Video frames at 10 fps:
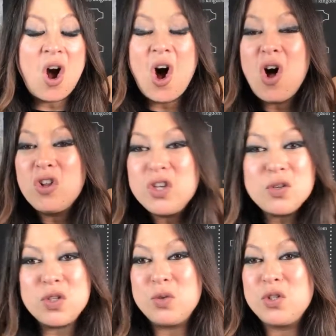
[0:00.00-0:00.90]
all you
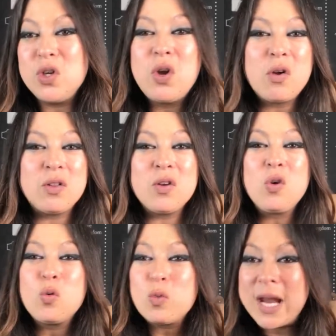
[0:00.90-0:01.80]
do is you go to the
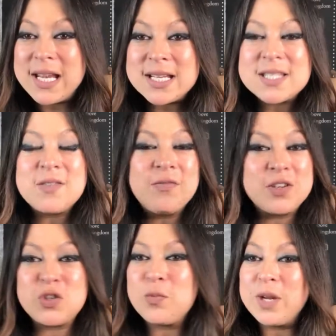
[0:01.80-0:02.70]
greatest
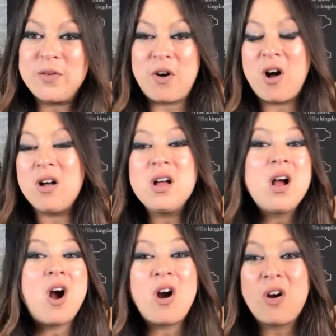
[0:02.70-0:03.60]
fisherman of all,
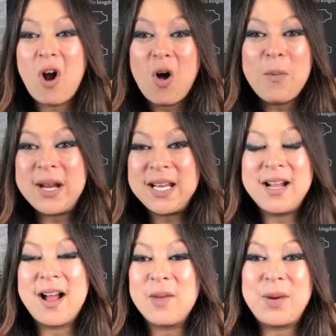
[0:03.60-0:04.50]
our Almighty
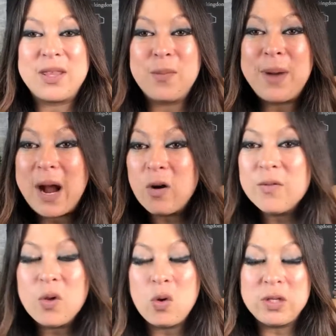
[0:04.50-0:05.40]
God, by the power
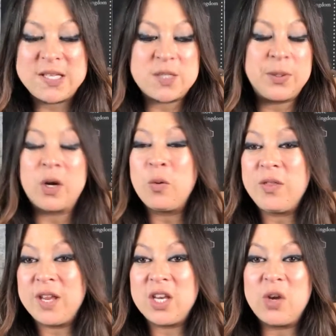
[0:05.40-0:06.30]
of the Holy Spirit
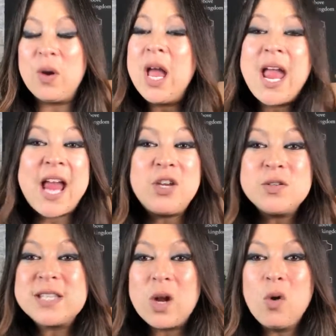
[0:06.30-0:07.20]
within you. And you
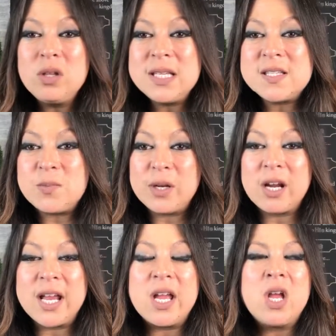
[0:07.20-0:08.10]
say, Holy
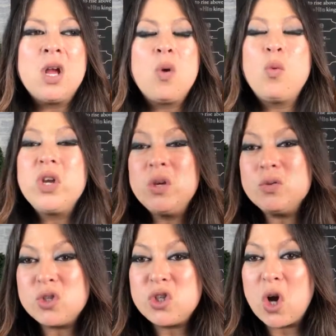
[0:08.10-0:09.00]
Spirit, will you
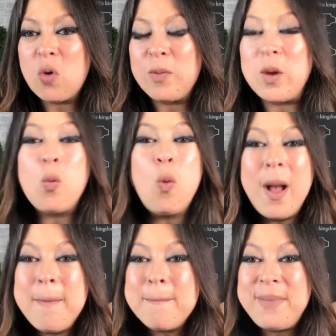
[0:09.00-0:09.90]
show me
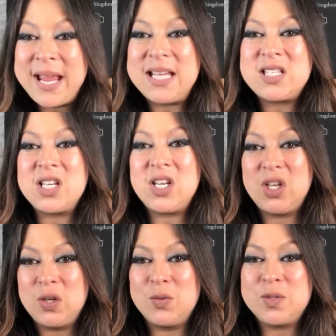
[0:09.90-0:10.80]
what bait to
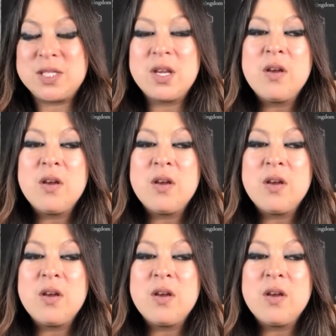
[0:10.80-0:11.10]
use